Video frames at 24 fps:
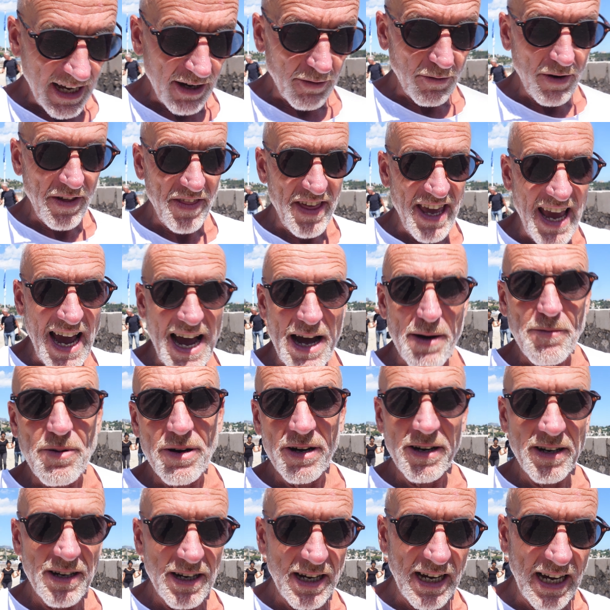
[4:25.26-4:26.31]
with the app,
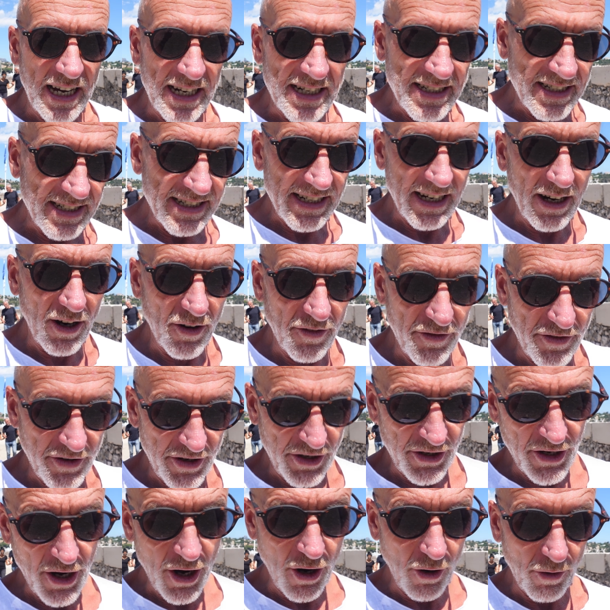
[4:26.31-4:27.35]
and off
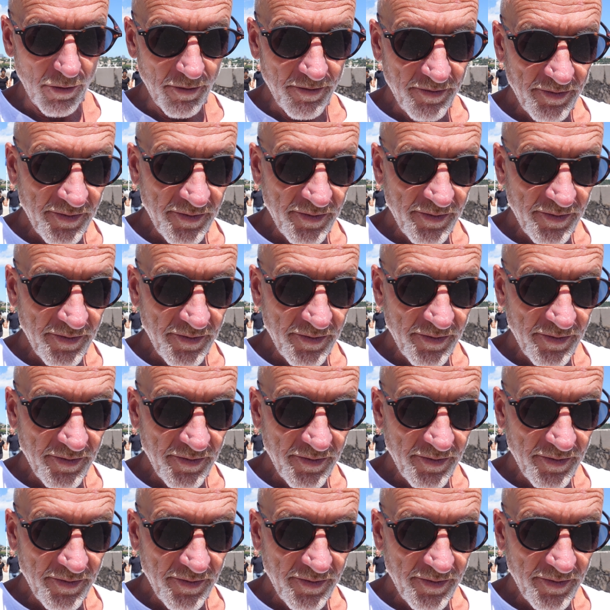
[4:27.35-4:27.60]
you go.